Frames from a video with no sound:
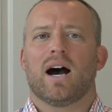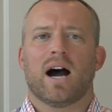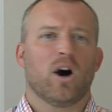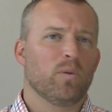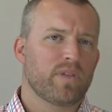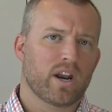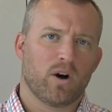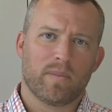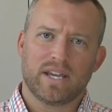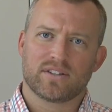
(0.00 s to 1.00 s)
I hope that
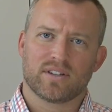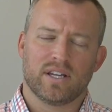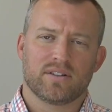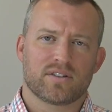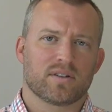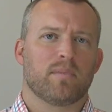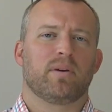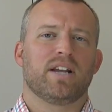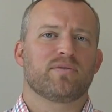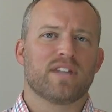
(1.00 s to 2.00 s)
all makes sense,
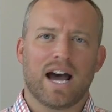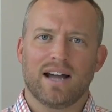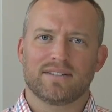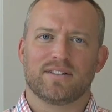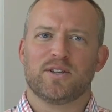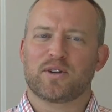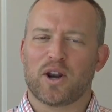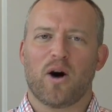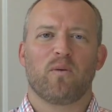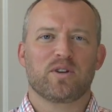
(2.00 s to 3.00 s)
but if not, you
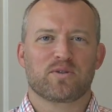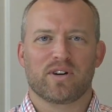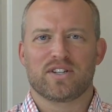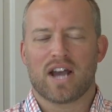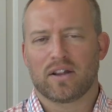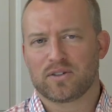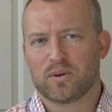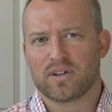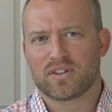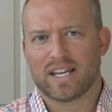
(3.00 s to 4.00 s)
can always reach out
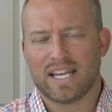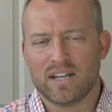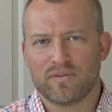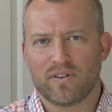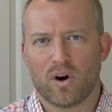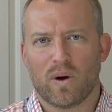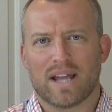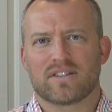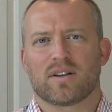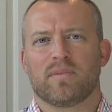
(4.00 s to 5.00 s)
to us at
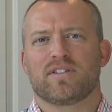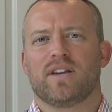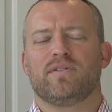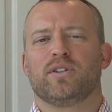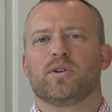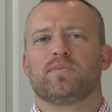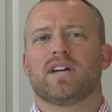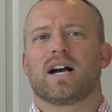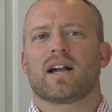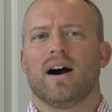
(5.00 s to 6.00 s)

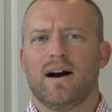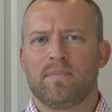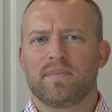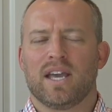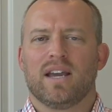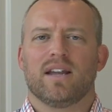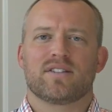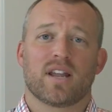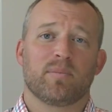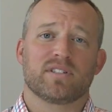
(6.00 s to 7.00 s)
info@summitsafetygroup.com
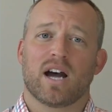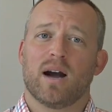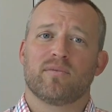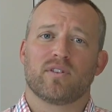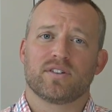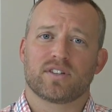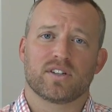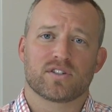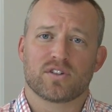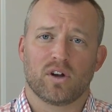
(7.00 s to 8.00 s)
and set up a time for us to
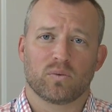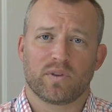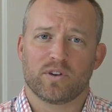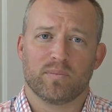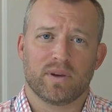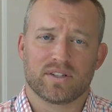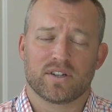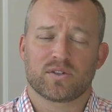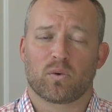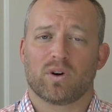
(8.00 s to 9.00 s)
consult with your
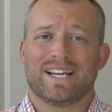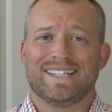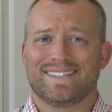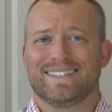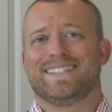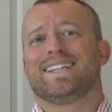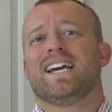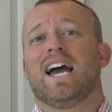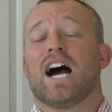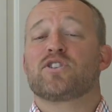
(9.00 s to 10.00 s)
business or entity.
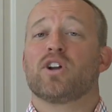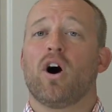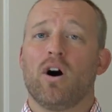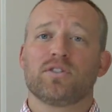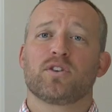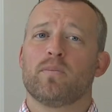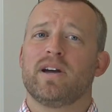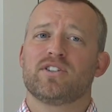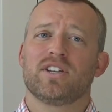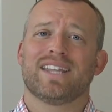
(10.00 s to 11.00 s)
I should also
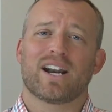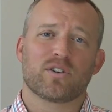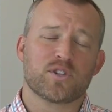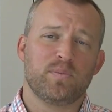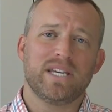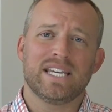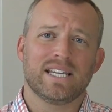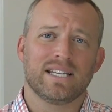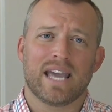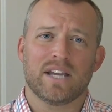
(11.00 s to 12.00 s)
mention that our
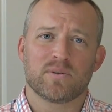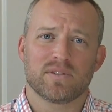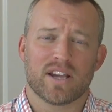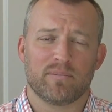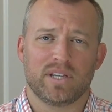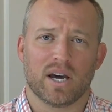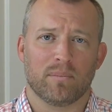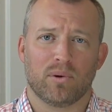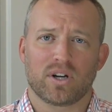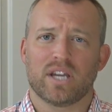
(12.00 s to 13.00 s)
speaking engagements have
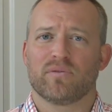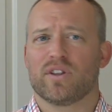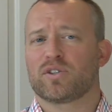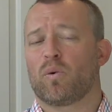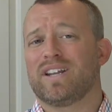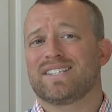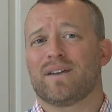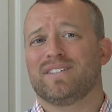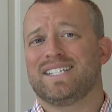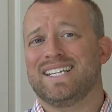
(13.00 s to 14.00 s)
begun booking for the
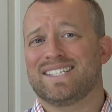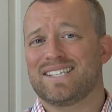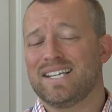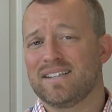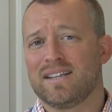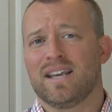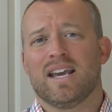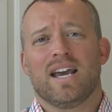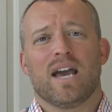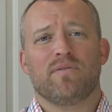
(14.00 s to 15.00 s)
2017 season.
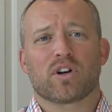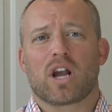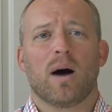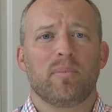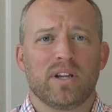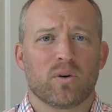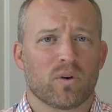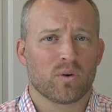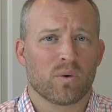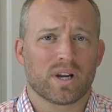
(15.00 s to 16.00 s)
If your company
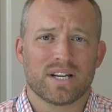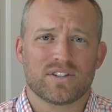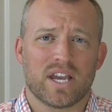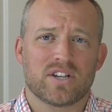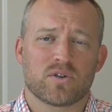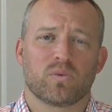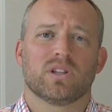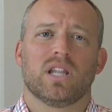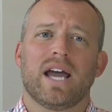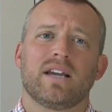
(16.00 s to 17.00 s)
organization
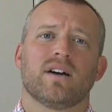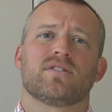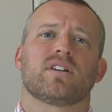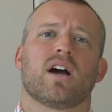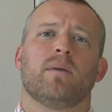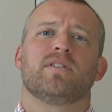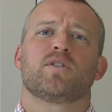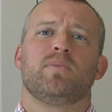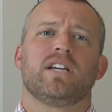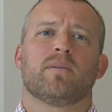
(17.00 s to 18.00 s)
would like us to come and
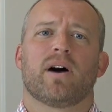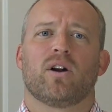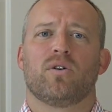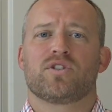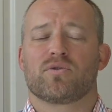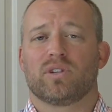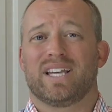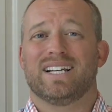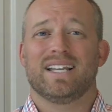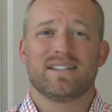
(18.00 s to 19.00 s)
speak about
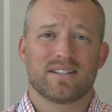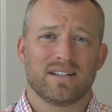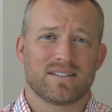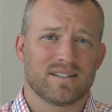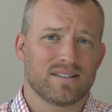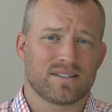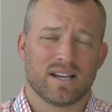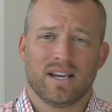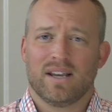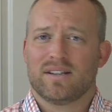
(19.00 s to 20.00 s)
OSHA-related
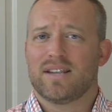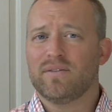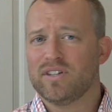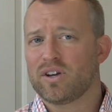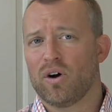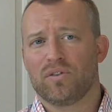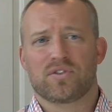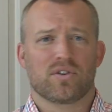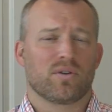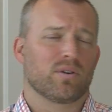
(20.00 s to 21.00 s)
incidences, safety
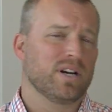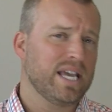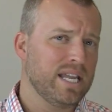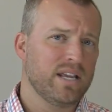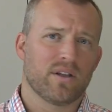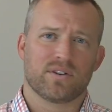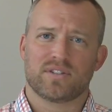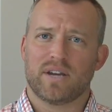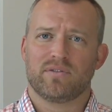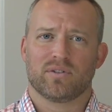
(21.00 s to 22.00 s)
culture, or any other
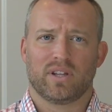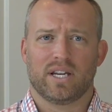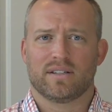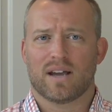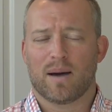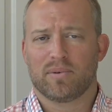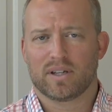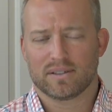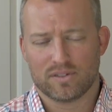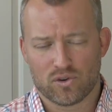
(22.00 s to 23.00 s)
safety-related
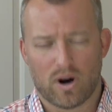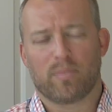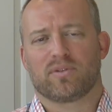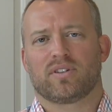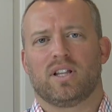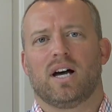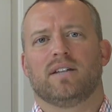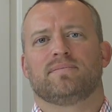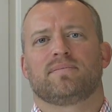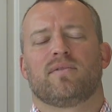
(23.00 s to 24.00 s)
topic, drop us a
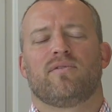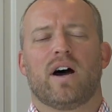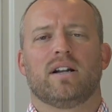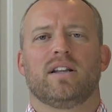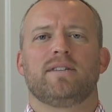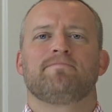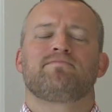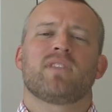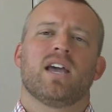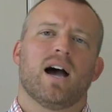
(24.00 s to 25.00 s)
line. Finally,
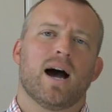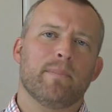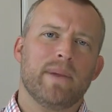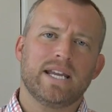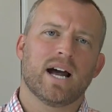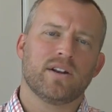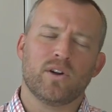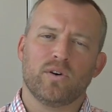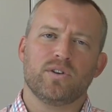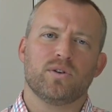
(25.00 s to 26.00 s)
I may not
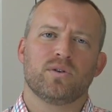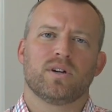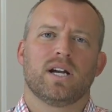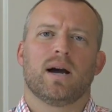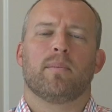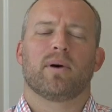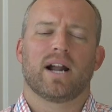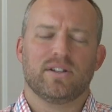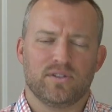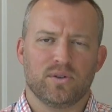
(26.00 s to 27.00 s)
know you, but
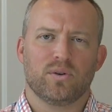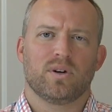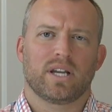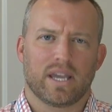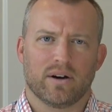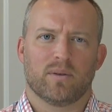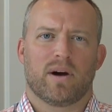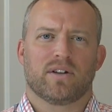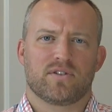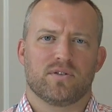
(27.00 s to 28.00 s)
I do care
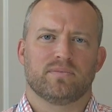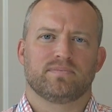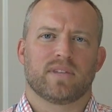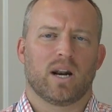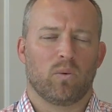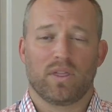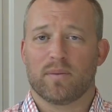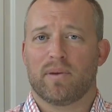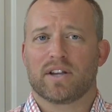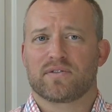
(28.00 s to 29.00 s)
about you, and I want
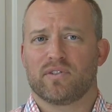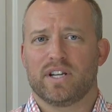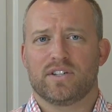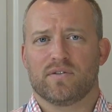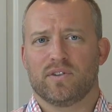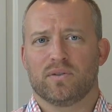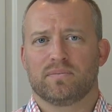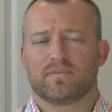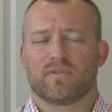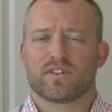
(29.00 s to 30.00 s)
the best for each of you.
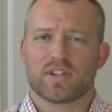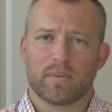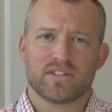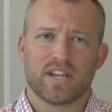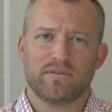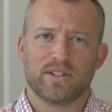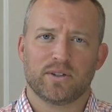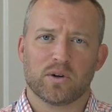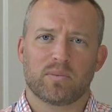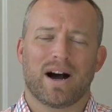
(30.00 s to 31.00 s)
For Summit Safety
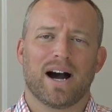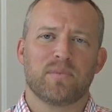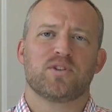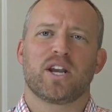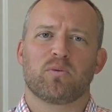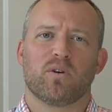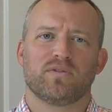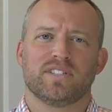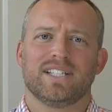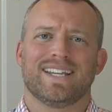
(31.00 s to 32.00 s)
Group, I'm Jake
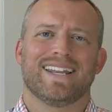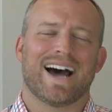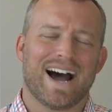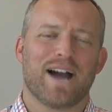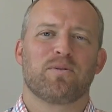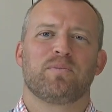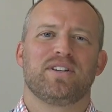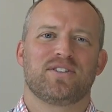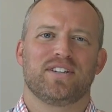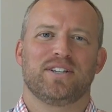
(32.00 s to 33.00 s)
Wolfenden, and I will
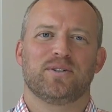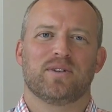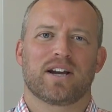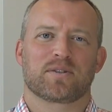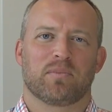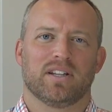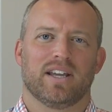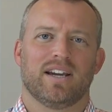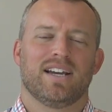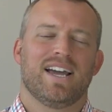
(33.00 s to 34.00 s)
be seeing you next
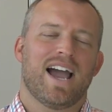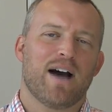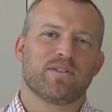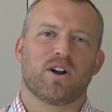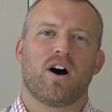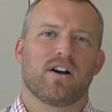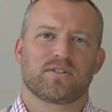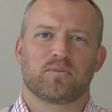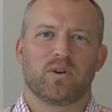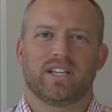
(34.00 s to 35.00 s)
Monday. Have an
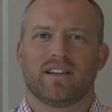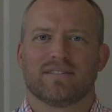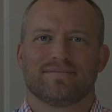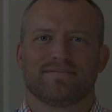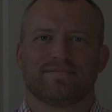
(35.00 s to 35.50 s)
awesome week.